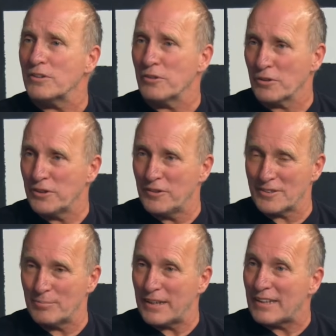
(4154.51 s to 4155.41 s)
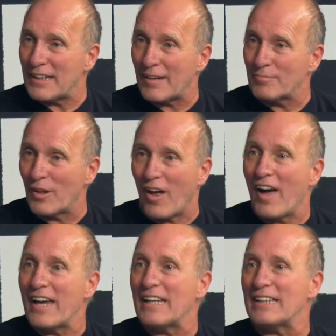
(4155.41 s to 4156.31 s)
You're accusing me that I'm
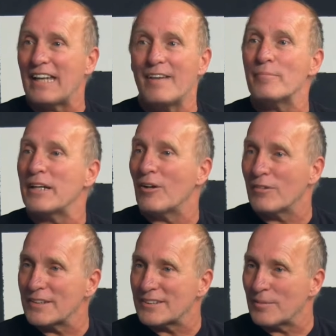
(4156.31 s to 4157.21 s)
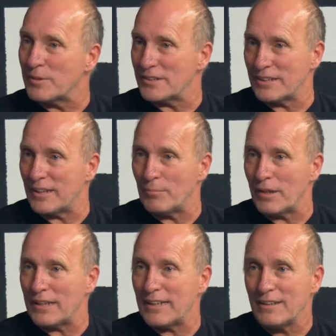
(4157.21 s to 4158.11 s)
lying and I made all this up just to get
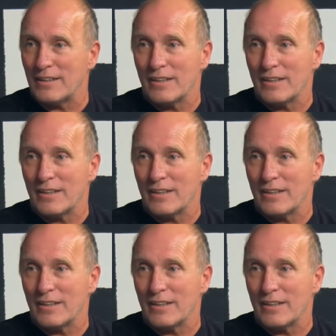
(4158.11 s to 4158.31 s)
money.